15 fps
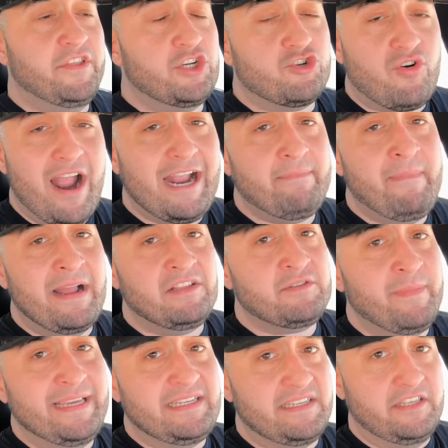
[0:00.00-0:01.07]
the track mounts
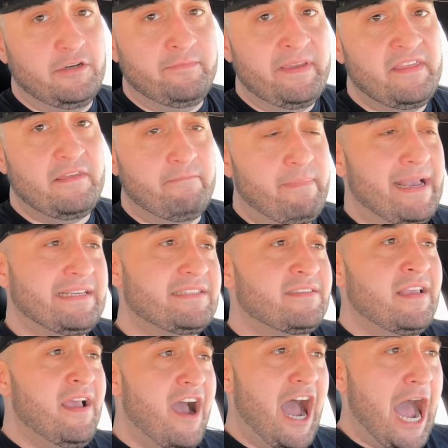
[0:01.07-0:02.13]
may still be the best
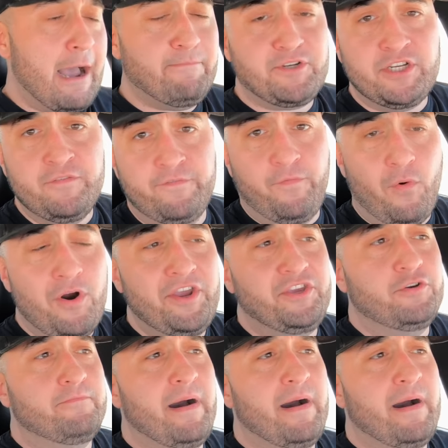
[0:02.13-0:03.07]
option for you.